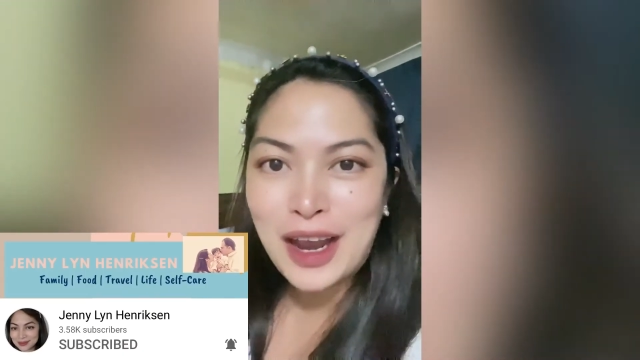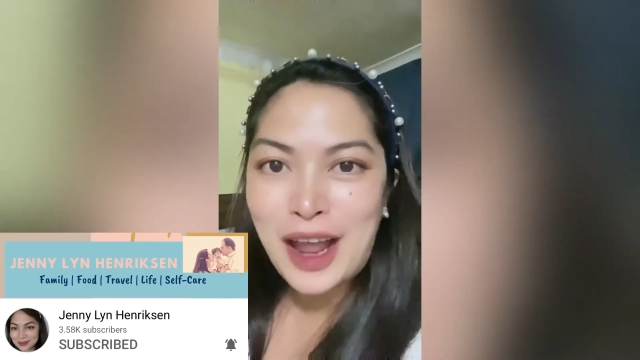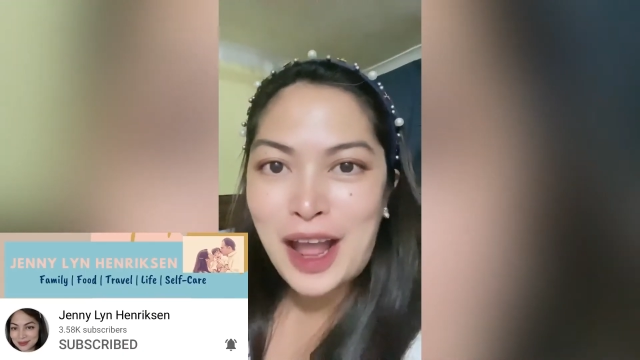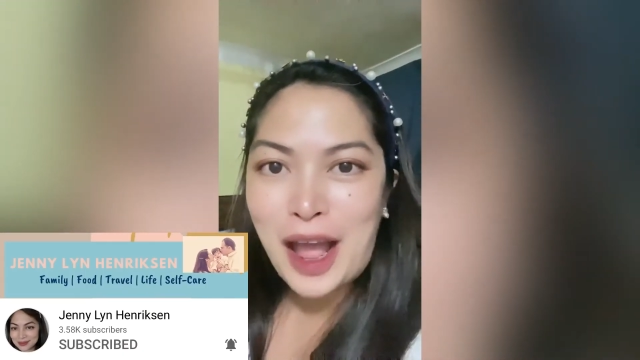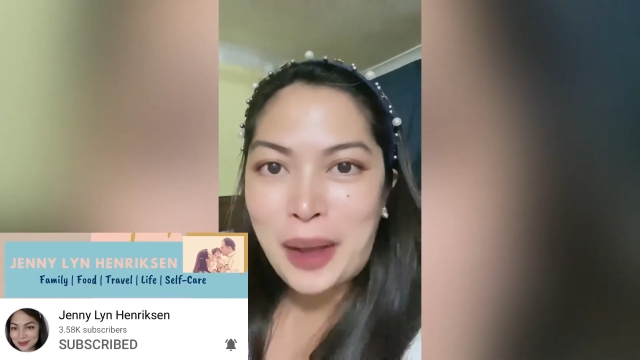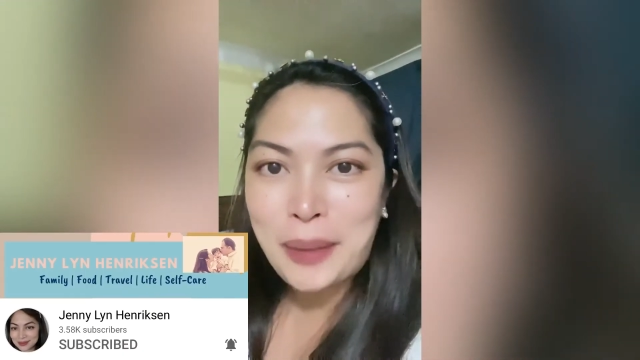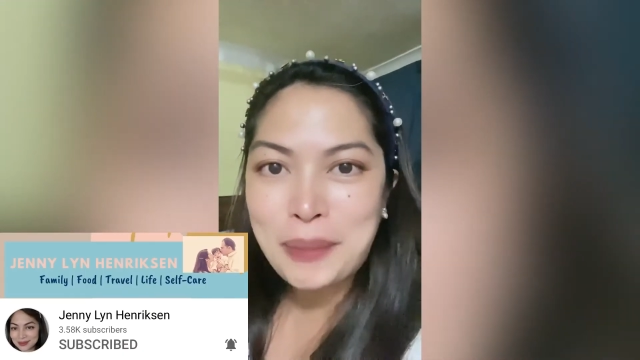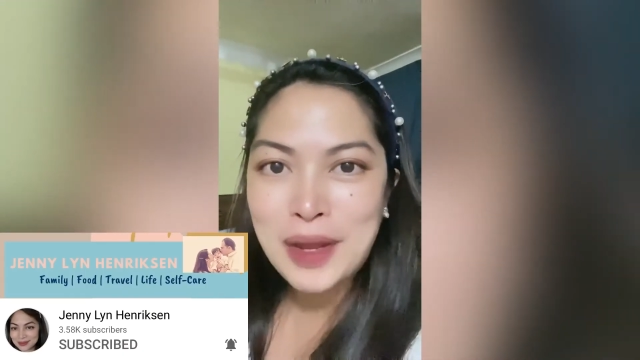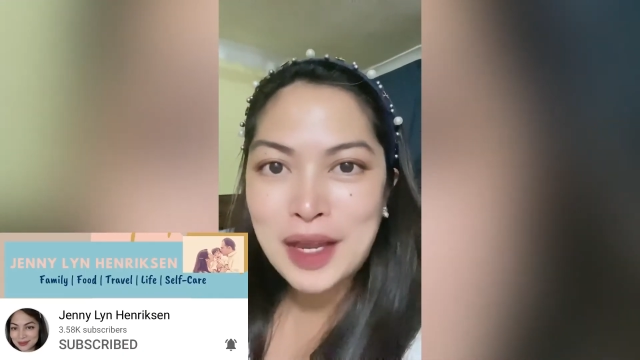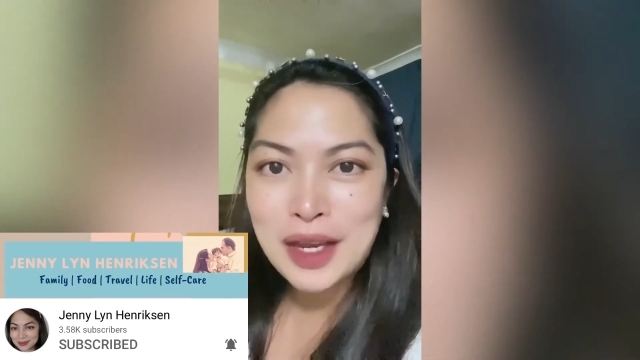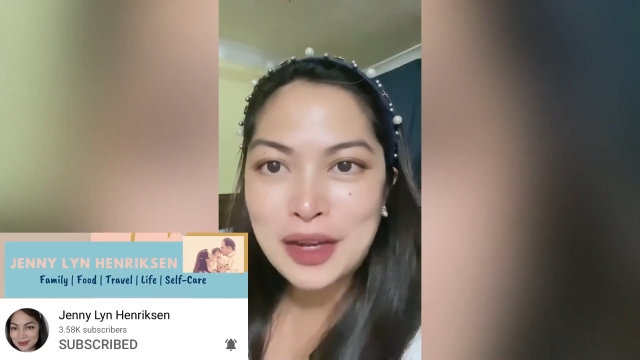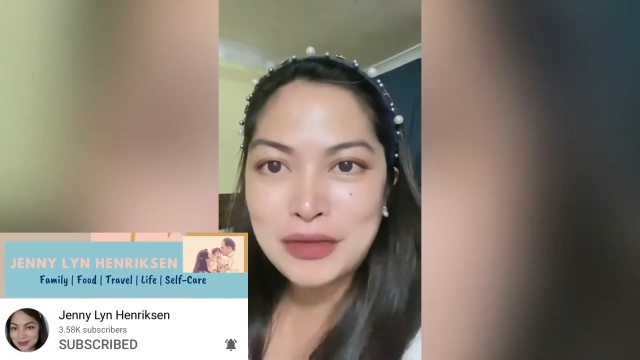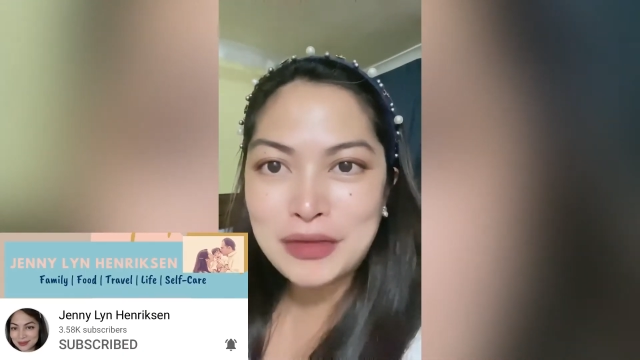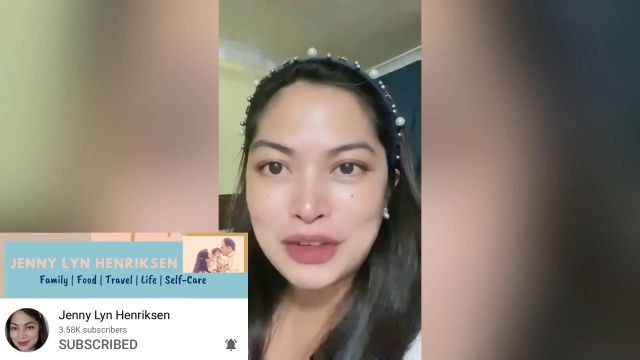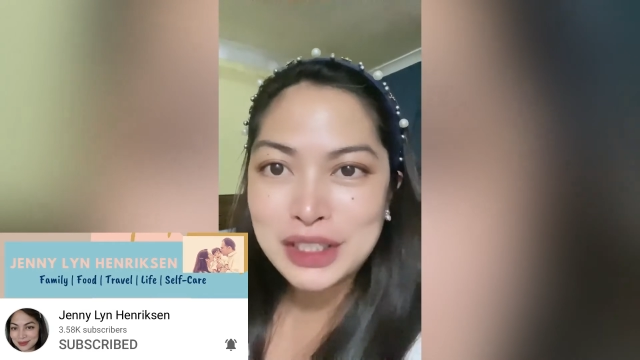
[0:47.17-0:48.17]
Happy
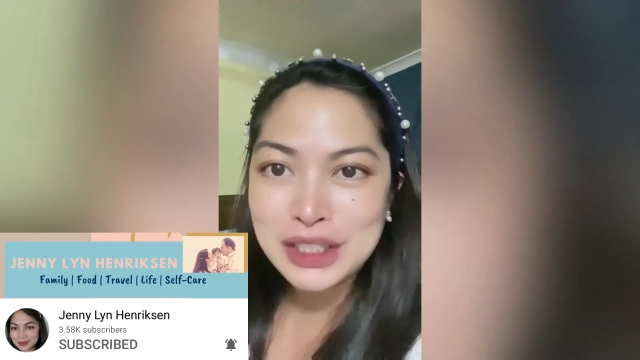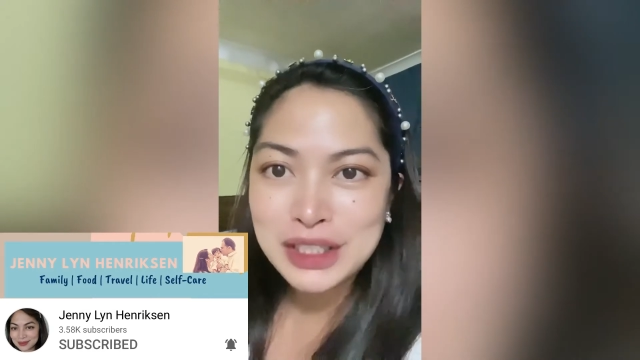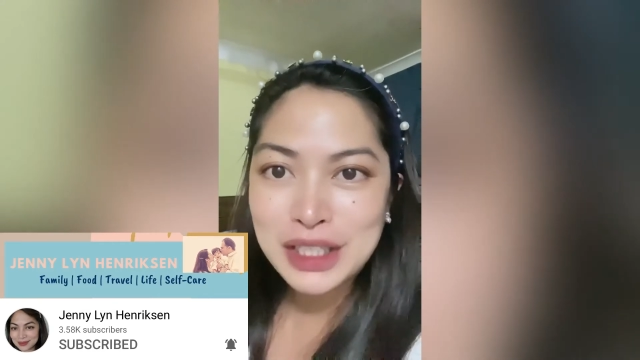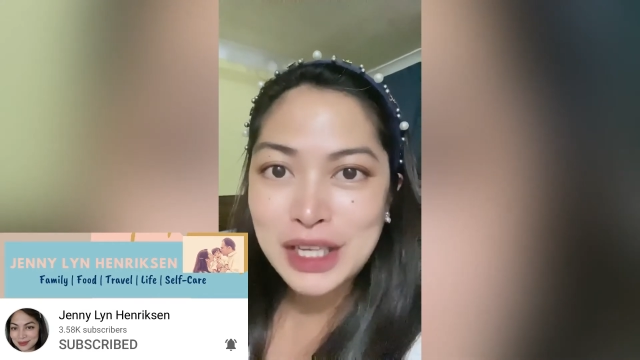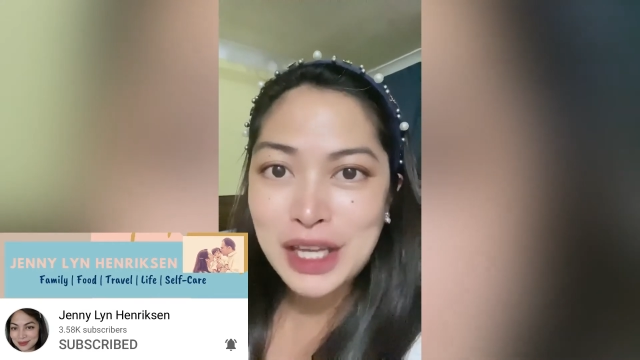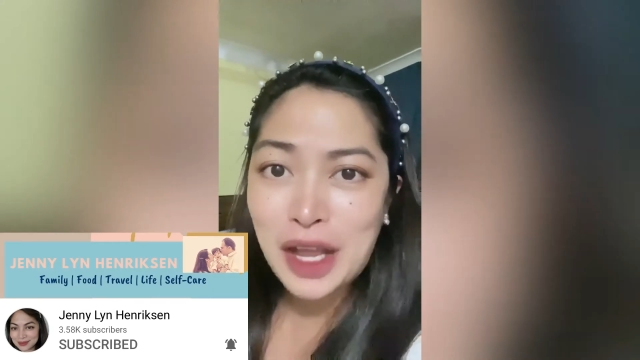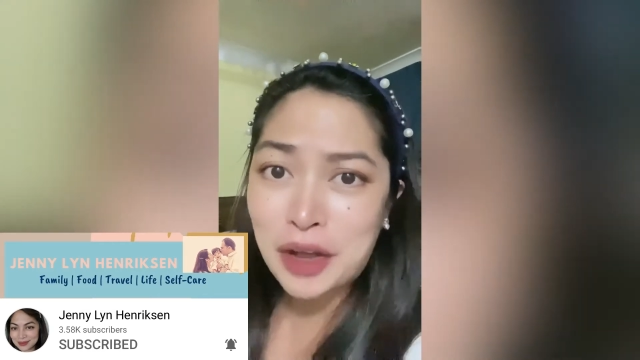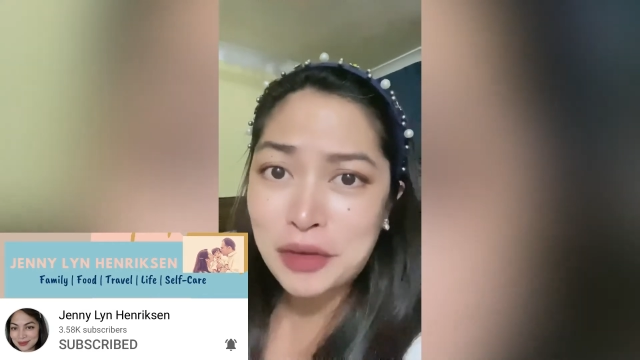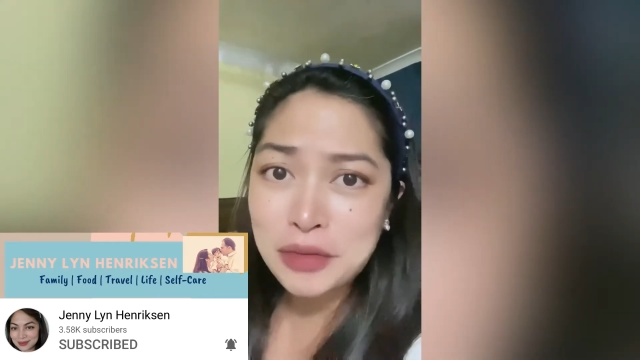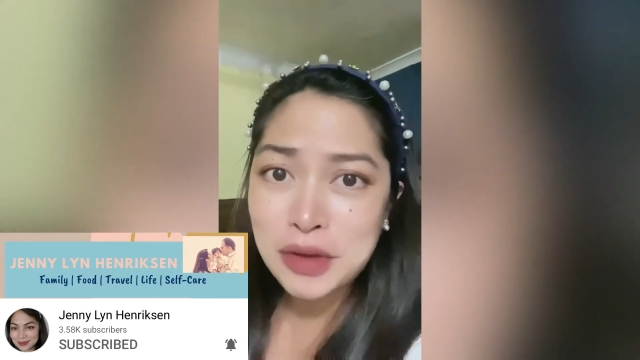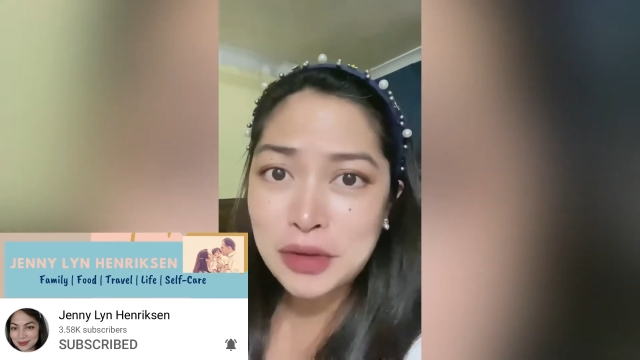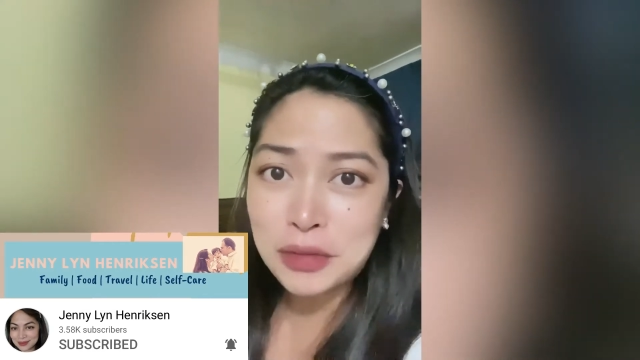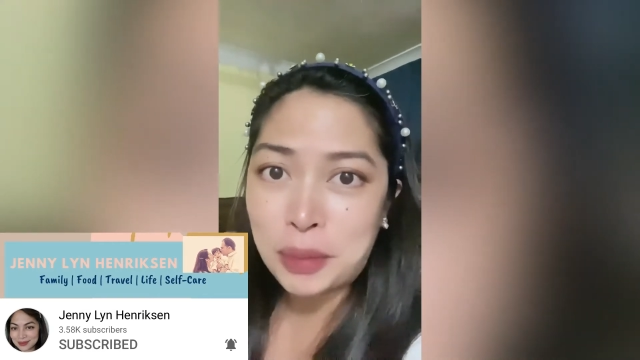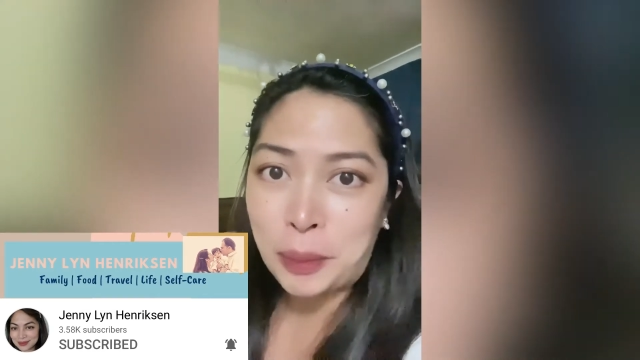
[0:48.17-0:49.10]
anniversary. Happy